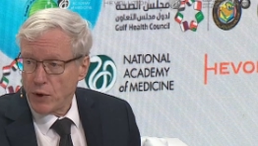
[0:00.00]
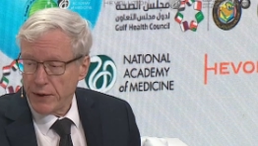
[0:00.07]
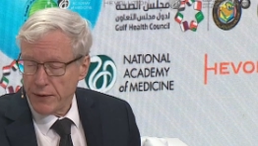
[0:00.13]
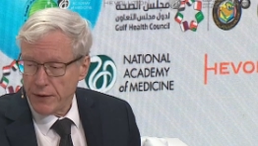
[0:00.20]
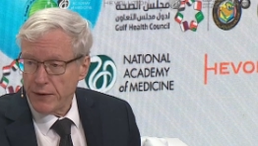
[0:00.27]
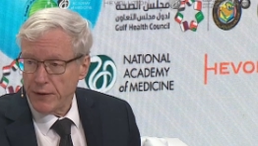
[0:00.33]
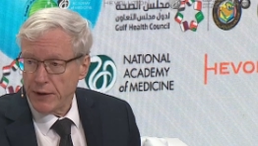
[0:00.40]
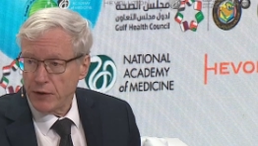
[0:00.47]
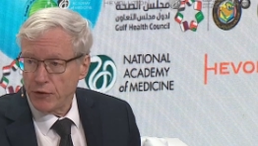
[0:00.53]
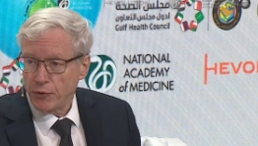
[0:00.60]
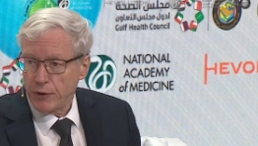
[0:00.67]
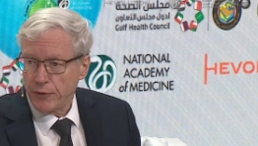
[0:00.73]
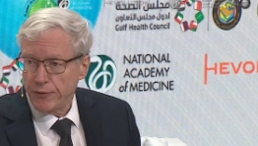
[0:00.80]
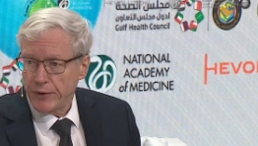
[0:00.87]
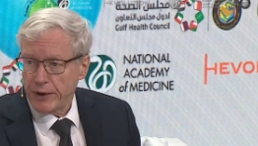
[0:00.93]
of the things we
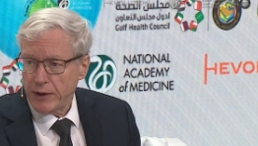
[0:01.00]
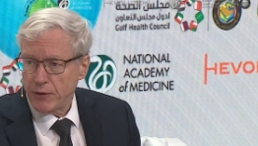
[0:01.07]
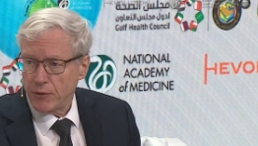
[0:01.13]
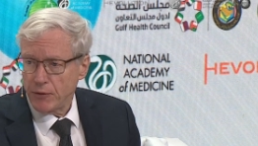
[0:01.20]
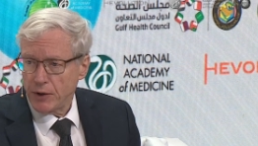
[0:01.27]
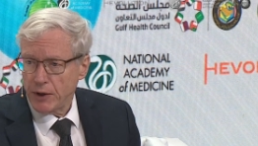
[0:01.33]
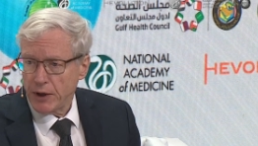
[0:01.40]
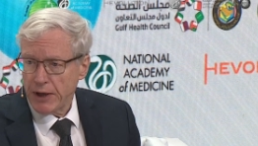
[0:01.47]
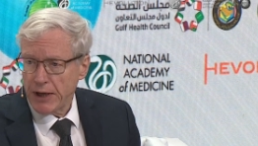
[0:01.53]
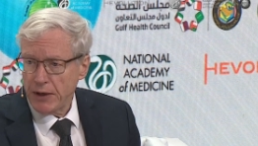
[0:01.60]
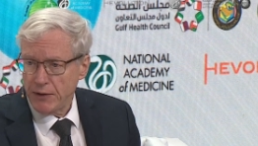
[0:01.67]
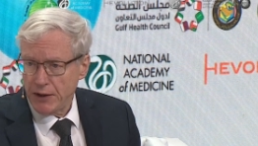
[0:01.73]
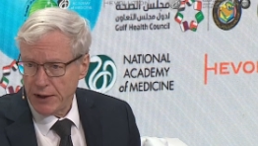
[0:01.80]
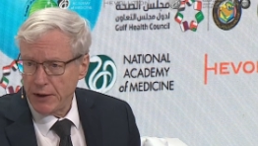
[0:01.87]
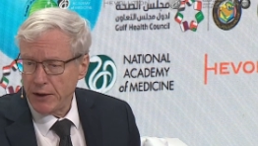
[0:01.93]
found, again, the
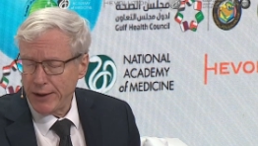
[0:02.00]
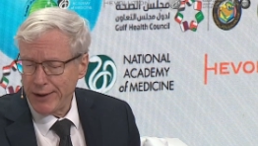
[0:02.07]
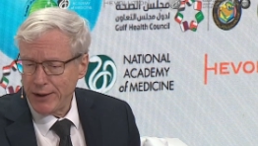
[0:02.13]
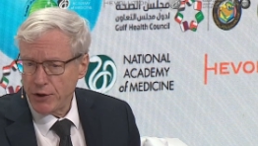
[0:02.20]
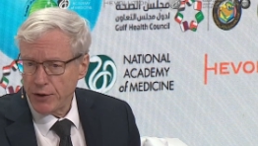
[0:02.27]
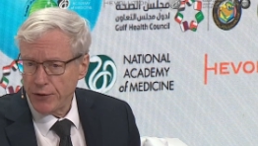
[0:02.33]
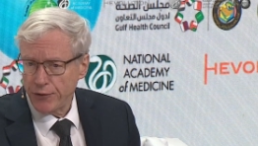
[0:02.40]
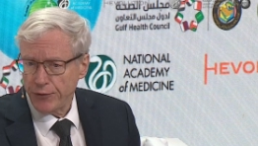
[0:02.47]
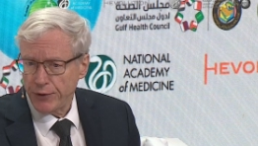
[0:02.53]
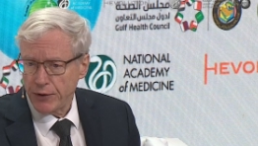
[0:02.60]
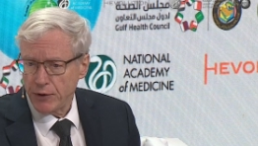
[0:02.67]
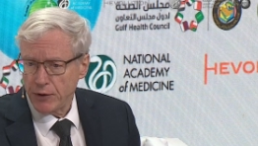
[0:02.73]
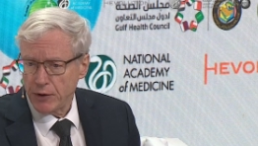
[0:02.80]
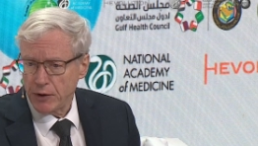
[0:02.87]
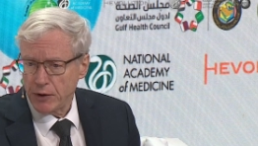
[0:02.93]
NIH has
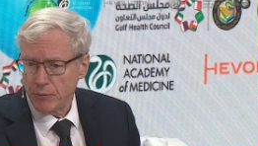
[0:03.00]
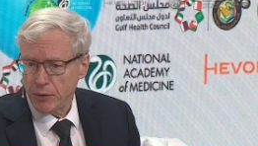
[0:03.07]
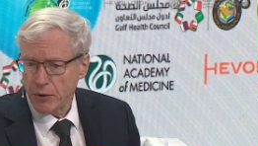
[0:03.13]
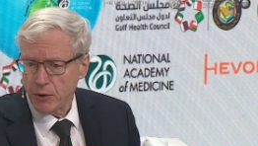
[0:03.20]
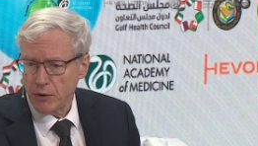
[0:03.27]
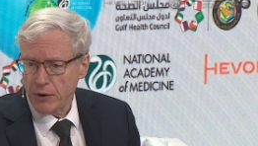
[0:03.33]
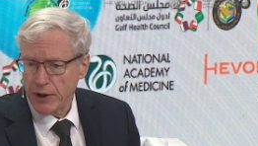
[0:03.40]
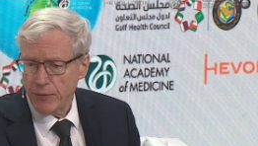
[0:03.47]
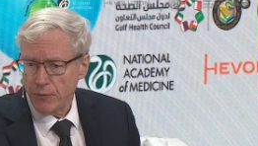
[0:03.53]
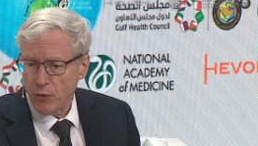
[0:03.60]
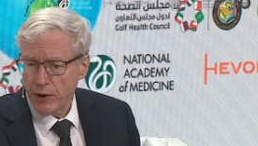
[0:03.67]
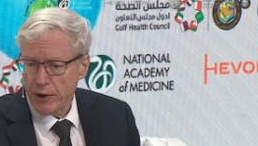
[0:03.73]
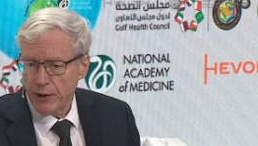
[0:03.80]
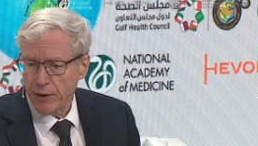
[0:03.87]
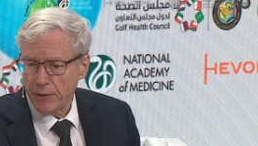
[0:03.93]
funded a program
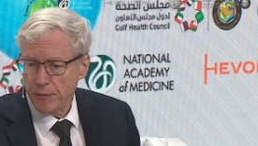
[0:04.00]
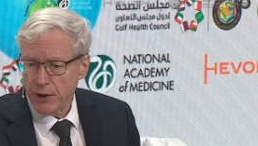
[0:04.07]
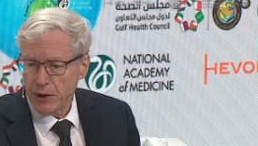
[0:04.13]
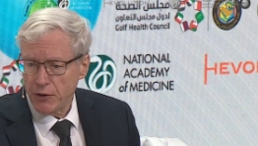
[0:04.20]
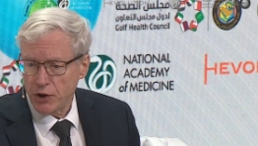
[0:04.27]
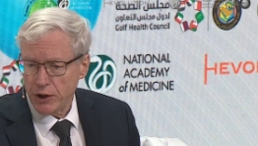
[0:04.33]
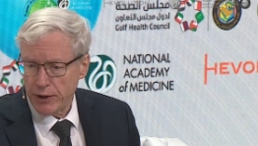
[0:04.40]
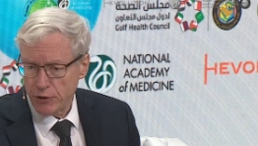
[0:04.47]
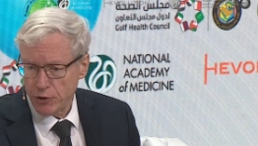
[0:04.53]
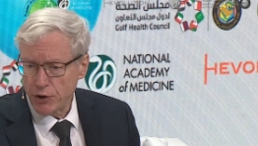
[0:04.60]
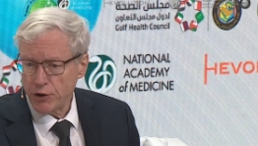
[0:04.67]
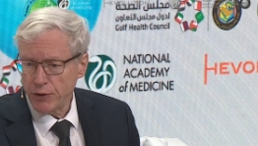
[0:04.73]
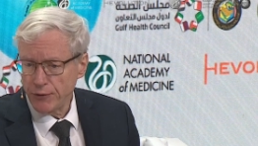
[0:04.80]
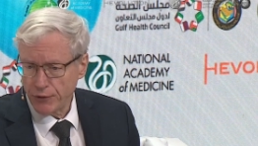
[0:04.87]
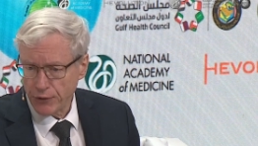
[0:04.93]
where
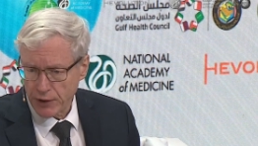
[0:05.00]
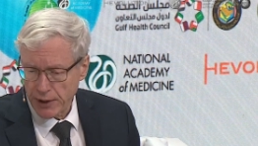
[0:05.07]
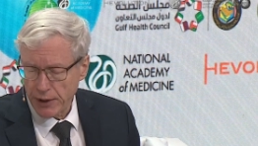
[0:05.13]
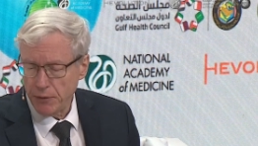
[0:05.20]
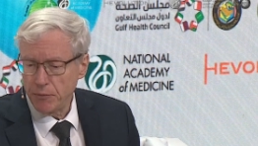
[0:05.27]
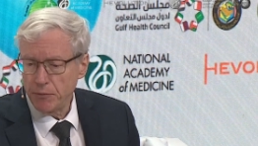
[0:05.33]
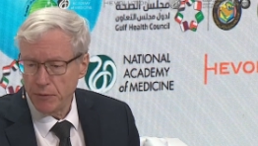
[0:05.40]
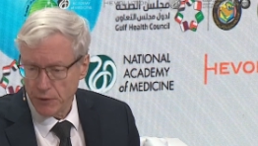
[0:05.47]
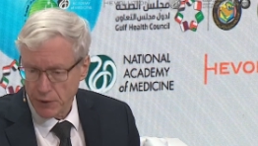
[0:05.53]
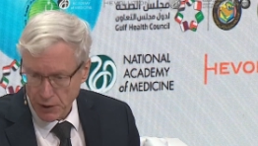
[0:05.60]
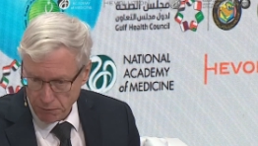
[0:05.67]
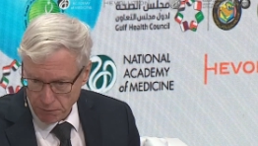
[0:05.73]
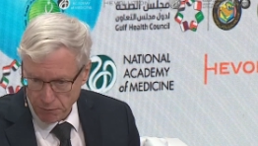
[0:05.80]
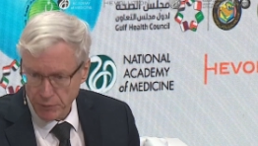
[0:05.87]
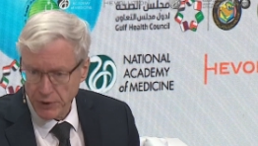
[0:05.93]
geriatricians can
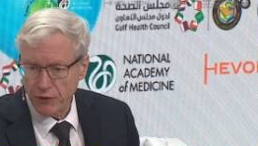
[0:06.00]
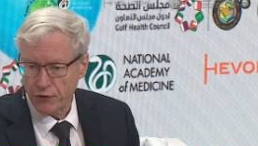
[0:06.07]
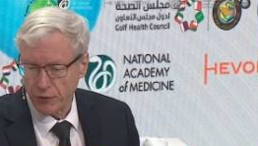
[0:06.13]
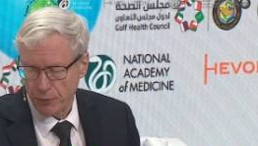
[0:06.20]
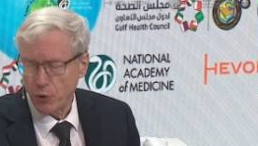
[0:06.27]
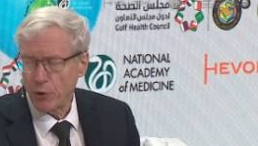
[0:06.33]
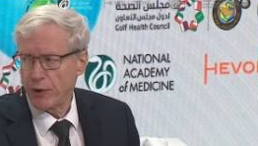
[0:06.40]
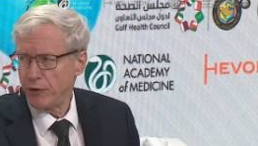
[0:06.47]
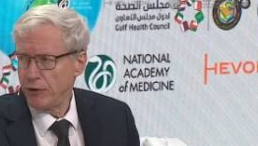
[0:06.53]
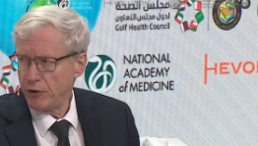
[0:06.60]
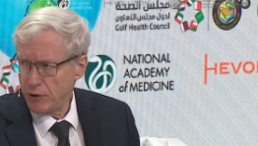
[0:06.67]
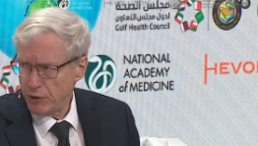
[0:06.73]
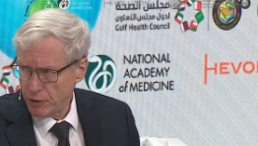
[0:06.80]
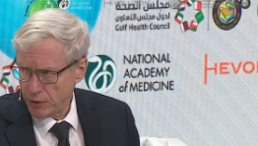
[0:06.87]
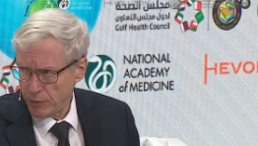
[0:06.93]
be supported to
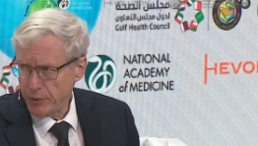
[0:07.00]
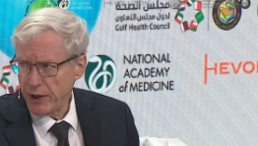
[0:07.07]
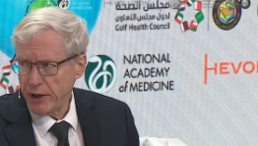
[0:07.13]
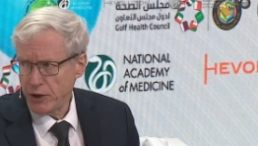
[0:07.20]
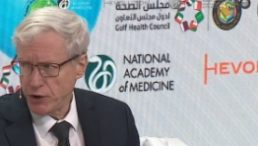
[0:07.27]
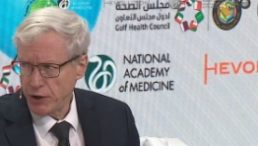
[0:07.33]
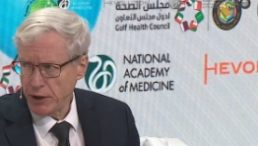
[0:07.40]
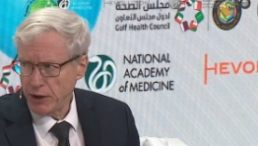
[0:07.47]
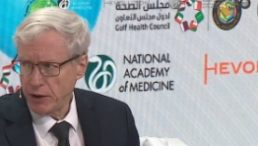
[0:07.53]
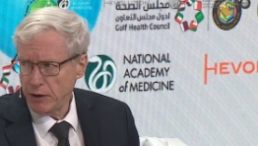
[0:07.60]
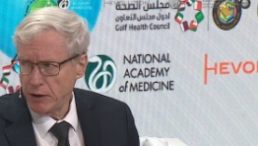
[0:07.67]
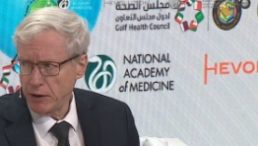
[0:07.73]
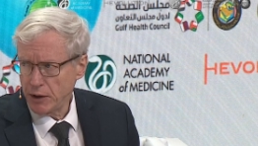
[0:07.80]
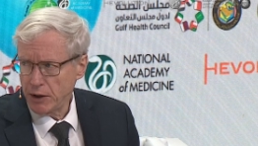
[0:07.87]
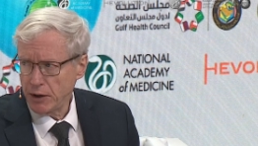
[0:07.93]
do a PhD in
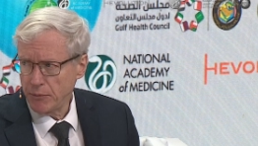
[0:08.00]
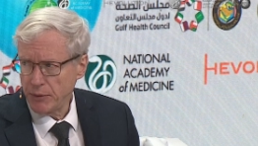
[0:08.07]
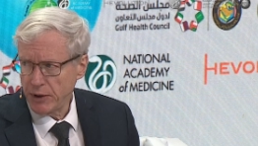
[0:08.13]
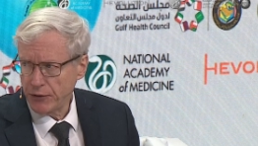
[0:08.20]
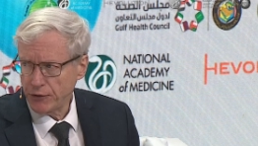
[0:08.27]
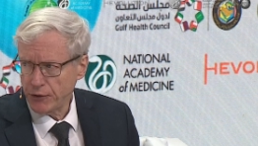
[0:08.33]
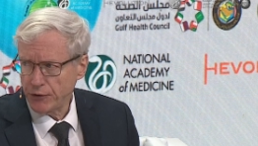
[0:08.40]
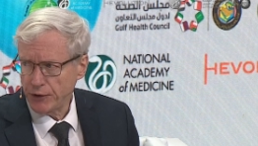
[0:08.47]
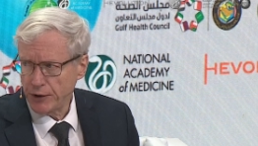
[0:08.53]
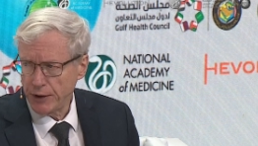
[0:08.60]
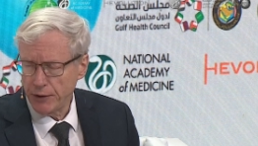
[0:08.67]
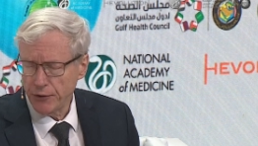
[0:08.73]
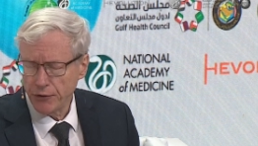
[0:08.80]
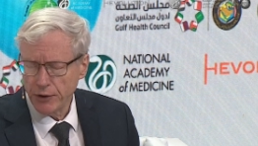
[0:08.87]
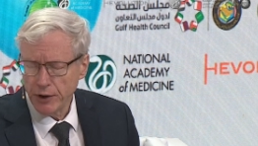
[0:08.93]
basic
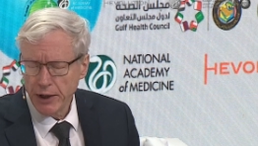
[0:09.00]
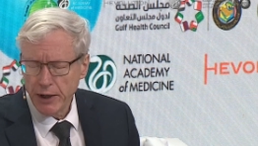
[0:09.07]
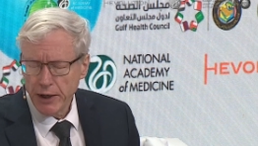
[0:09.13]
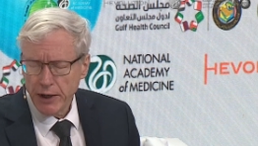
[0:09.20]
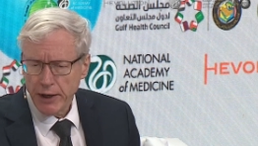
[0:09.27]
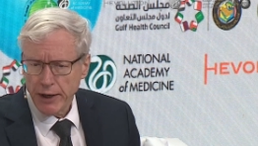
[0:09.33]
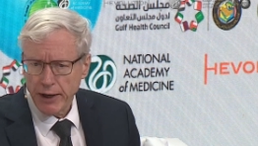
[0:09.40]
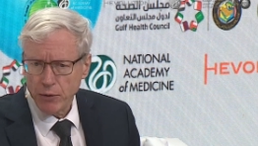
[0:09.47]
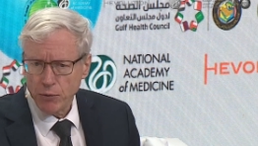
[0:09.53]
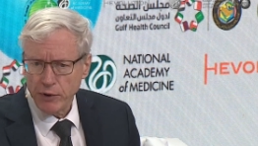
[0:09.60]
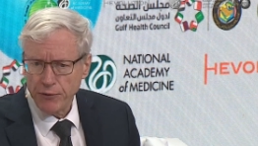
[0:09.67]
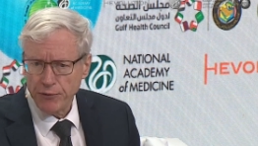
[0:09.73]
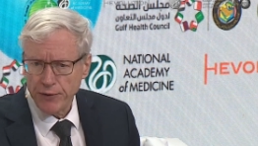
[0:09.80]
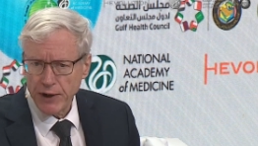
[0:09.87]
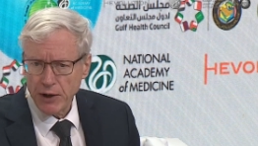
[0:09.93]
science. Yeah. And we
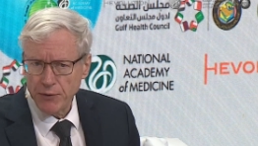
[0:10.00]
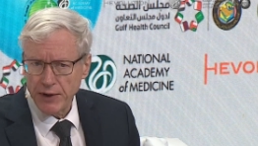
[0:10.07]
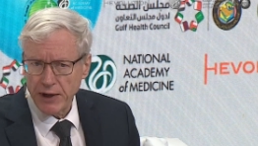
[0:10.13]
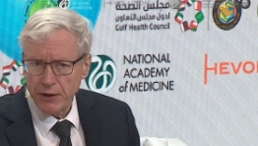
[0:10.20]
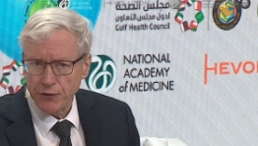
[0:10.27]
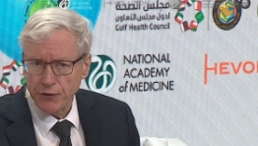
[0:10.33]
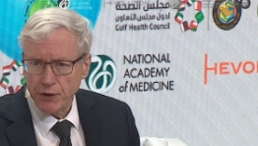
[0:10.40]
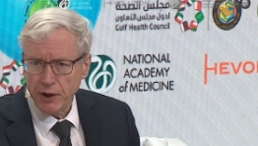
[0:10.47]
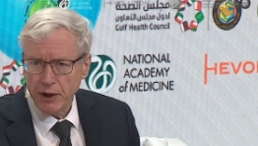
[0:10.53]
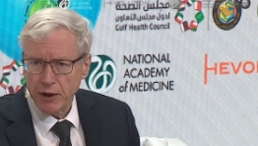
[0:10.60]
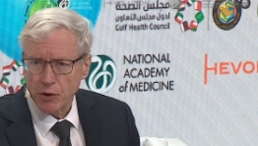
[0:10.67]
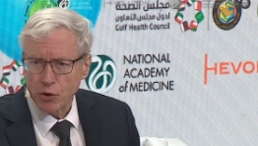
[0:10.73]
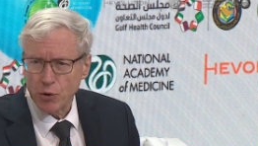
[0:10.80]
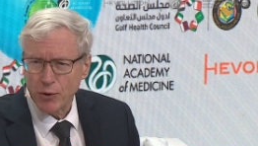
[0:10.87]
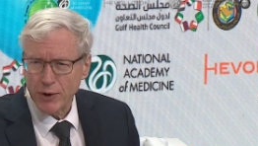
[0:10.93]
found that's
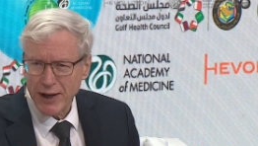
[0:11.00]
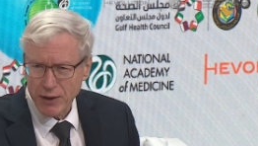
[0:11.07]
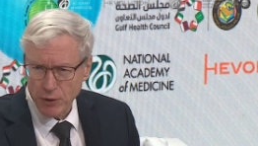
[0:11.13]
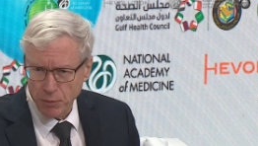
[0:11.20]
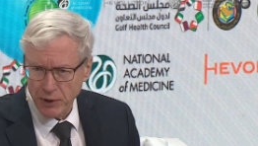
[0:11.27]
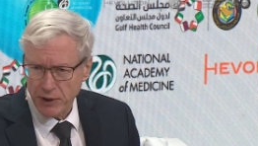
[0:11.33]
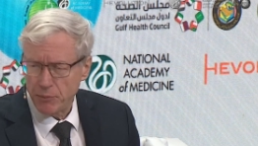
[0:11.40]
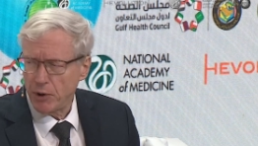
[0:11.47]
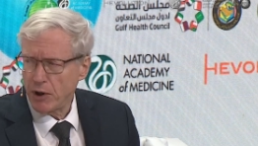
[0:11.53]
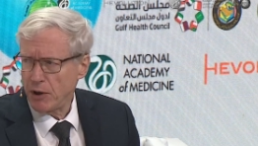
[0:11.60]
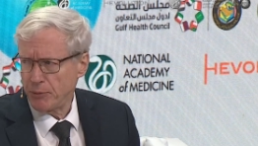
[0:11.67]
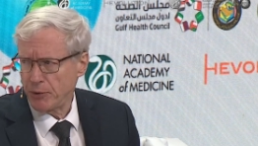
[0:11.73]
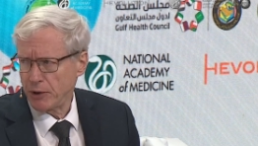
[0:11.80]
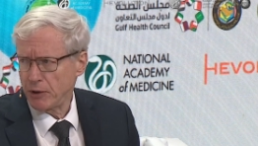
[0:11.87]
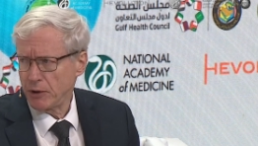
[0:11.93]
incredibly
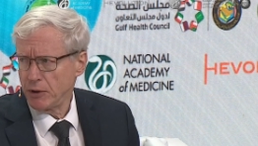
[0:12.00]
popular.